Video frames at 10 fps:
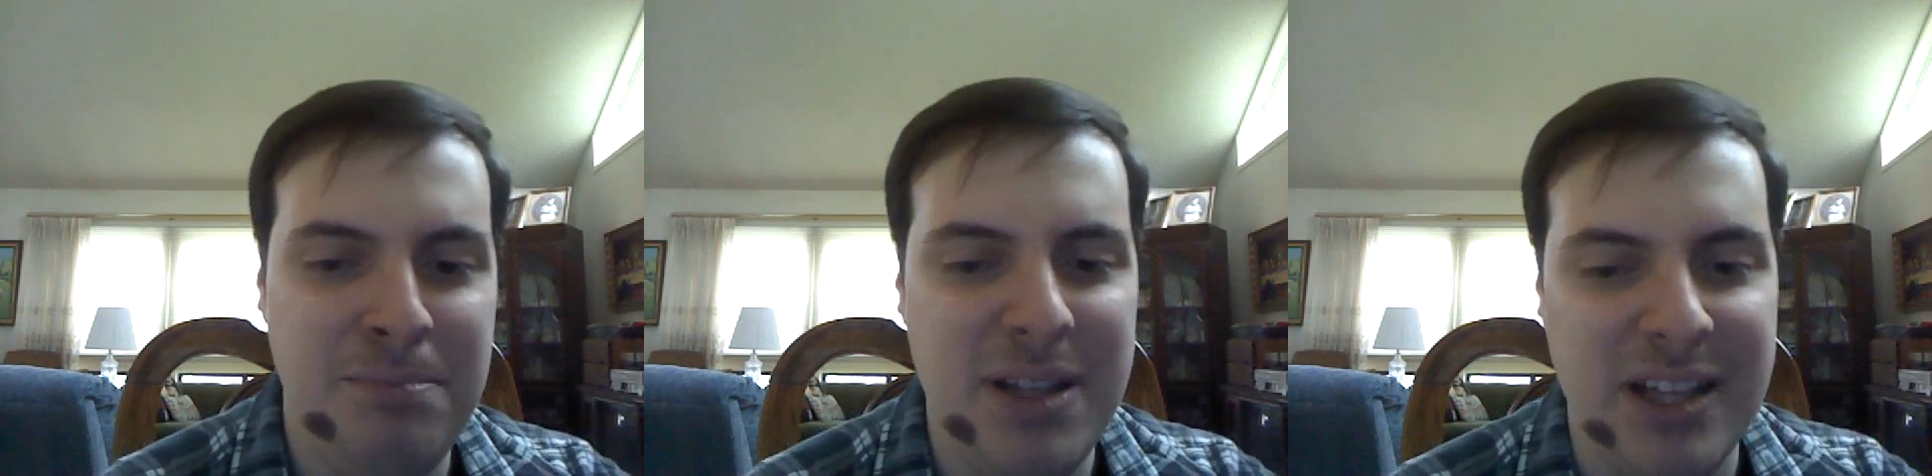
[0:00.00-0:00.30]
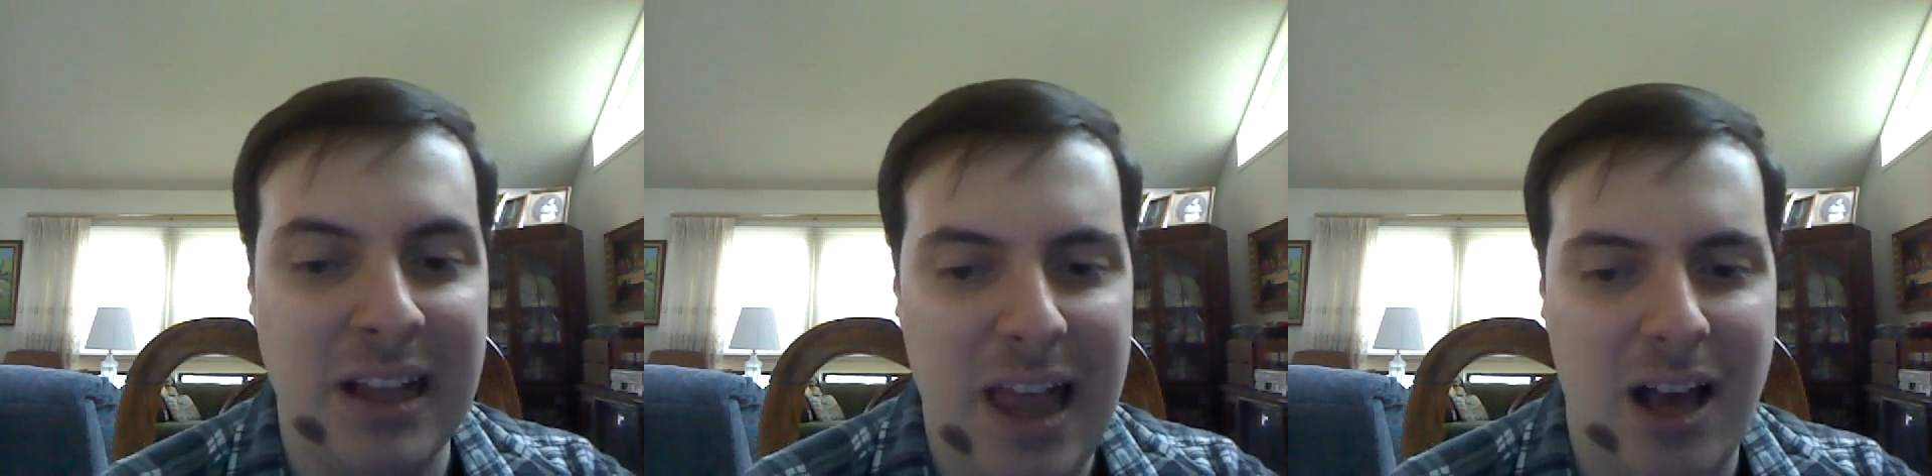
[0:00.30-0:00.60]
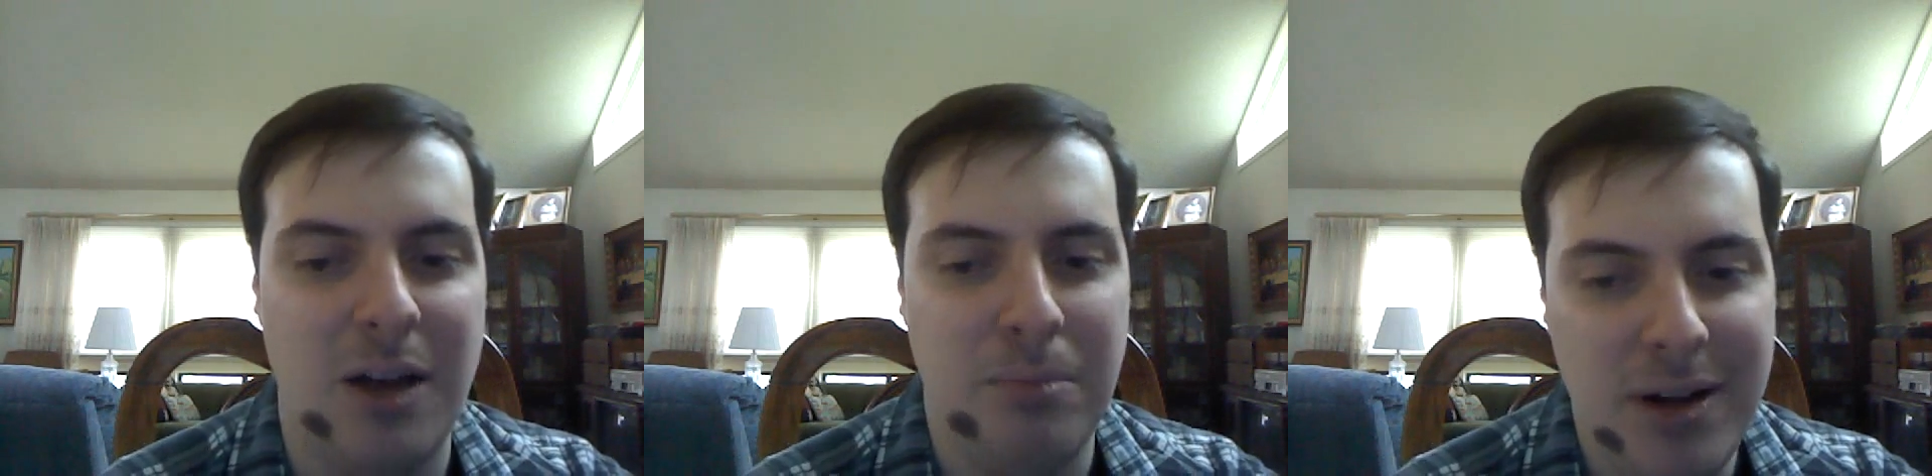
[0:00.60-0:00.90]
beat the
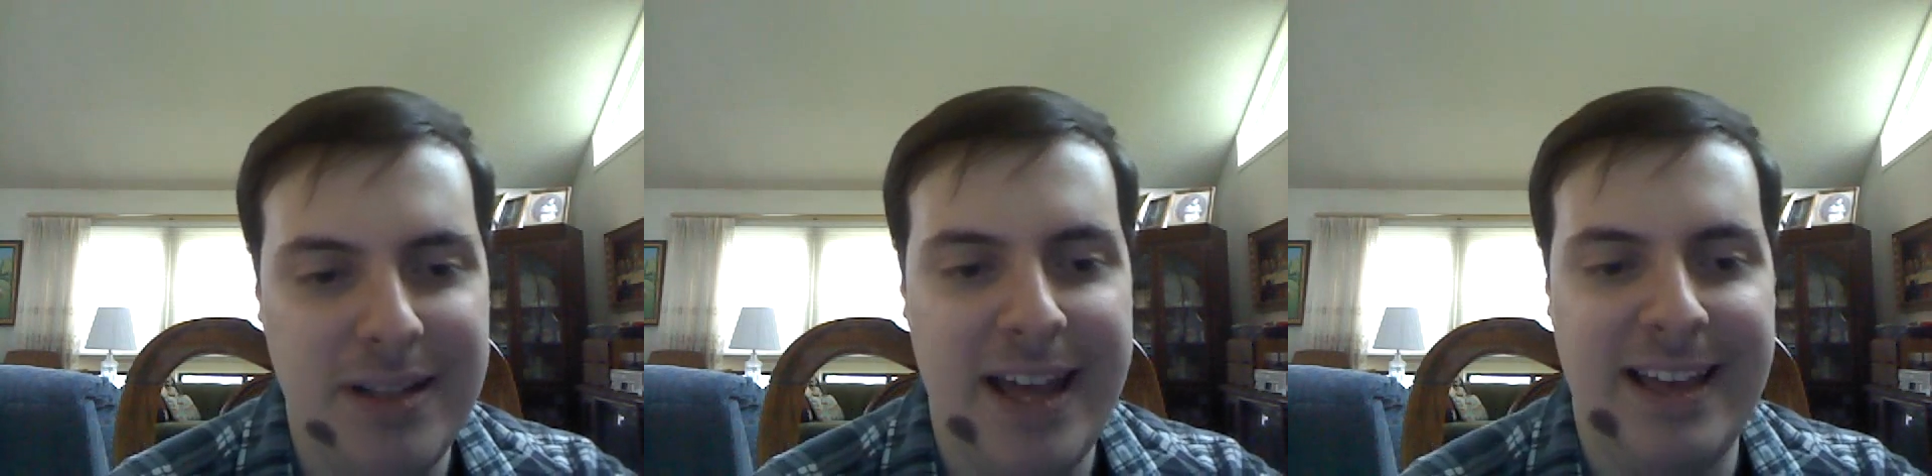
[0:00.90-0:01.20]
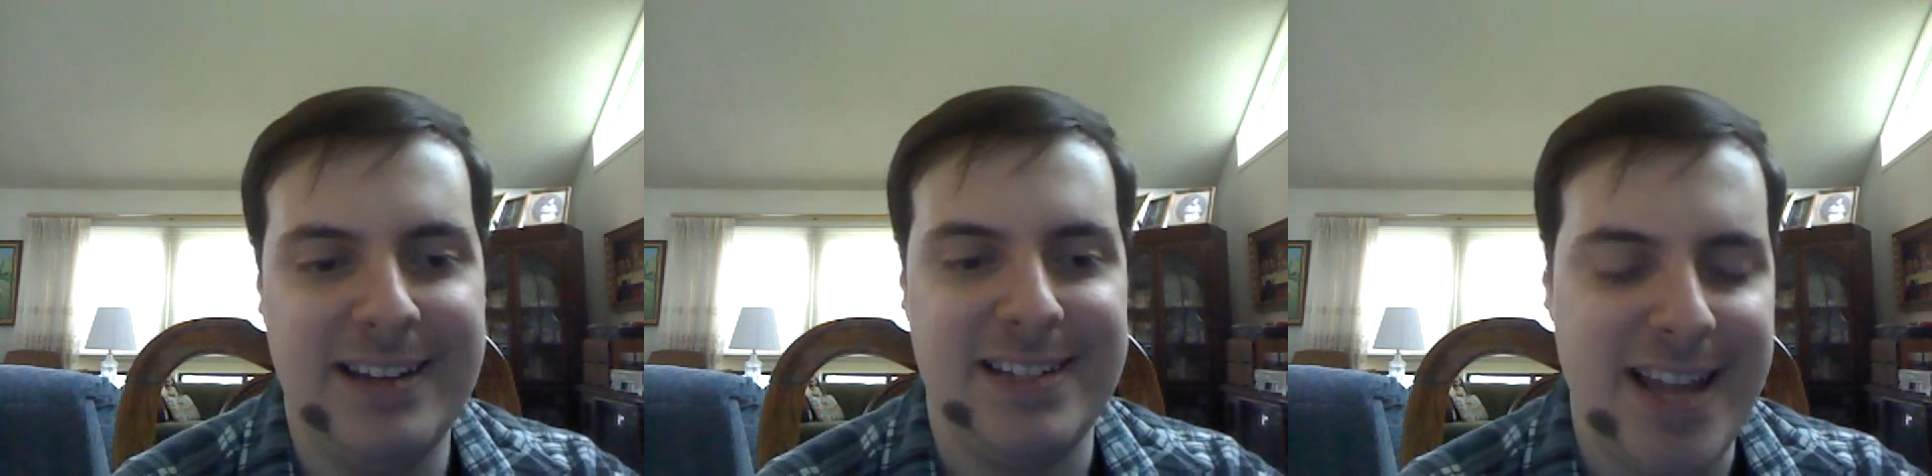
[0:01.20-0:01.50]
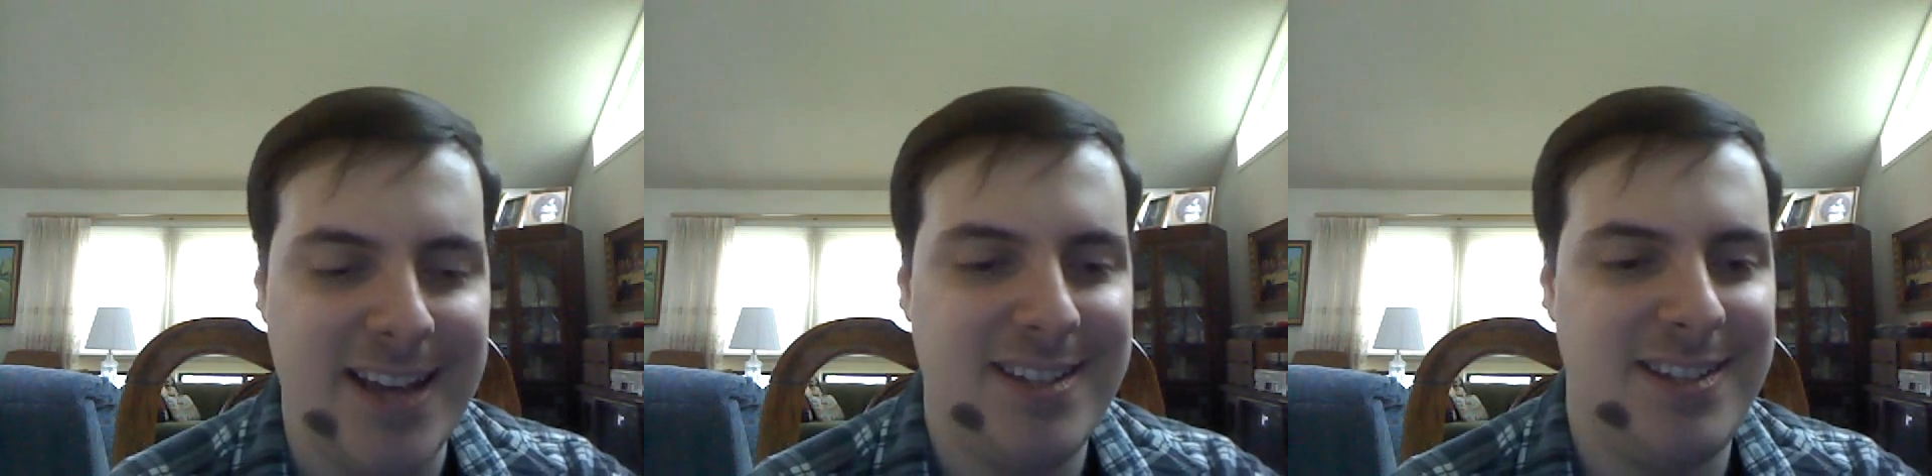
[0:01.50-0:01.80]
clock on Monday and is
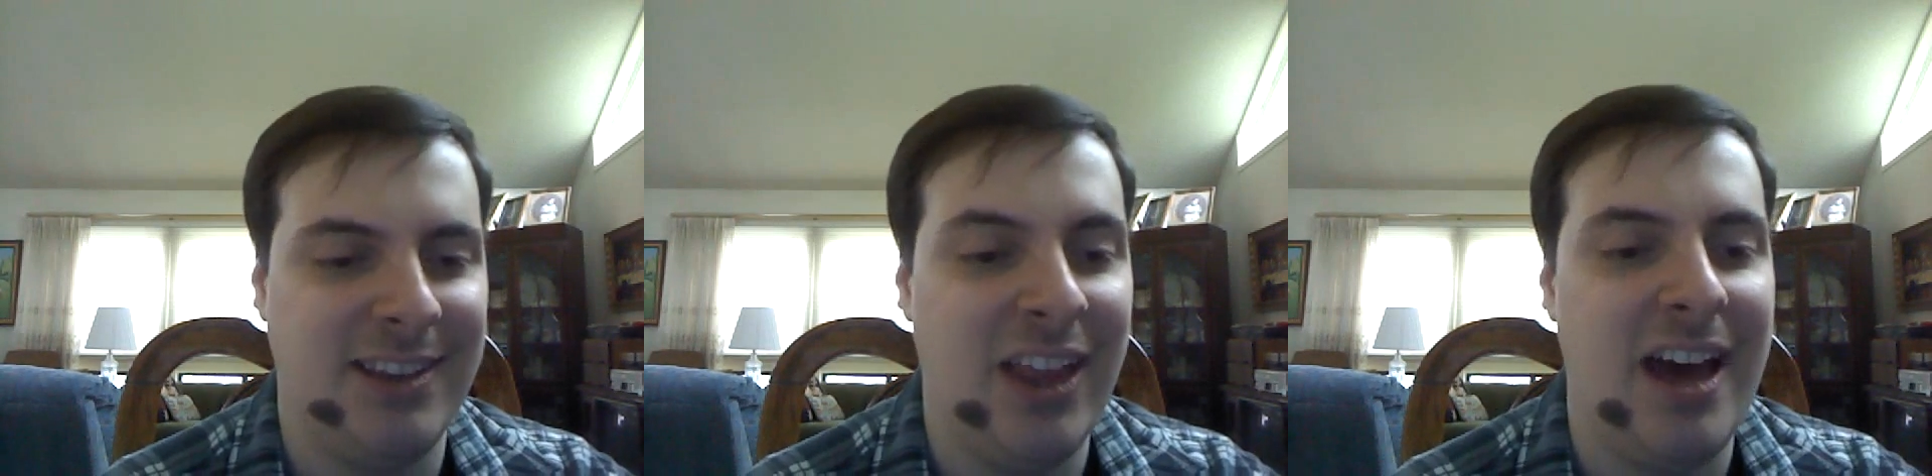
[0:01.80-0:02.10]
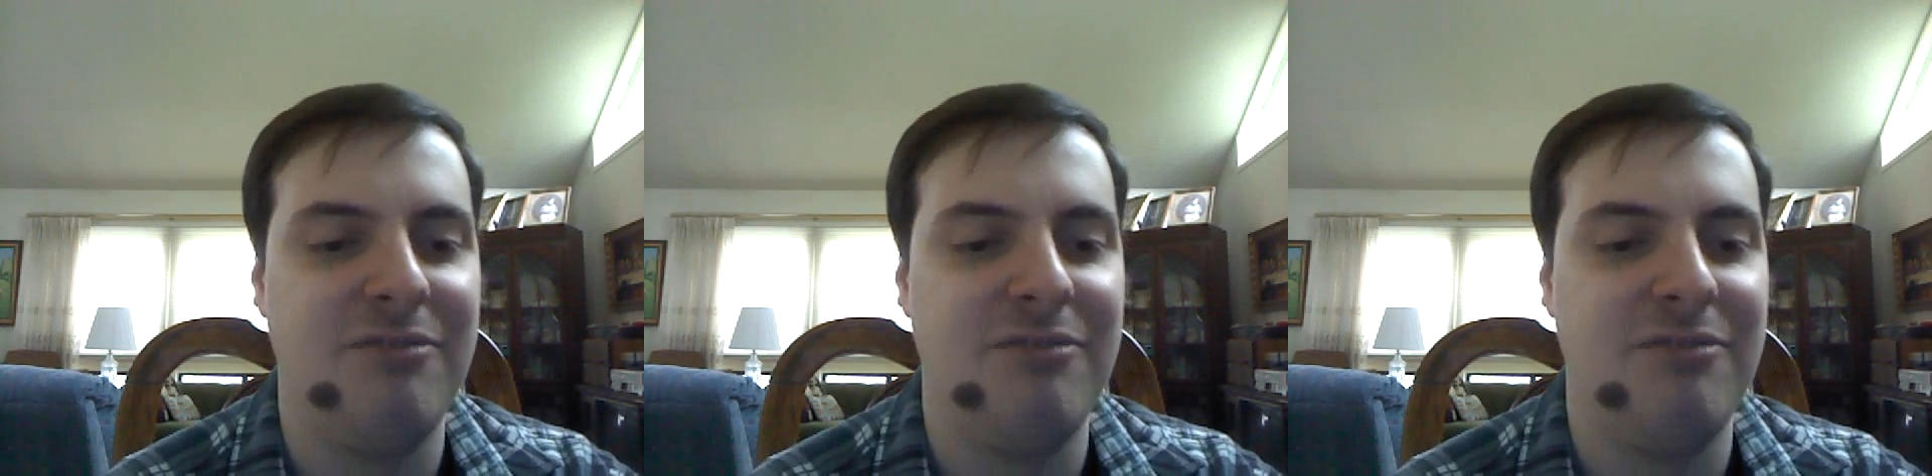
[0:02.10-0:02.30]
next in line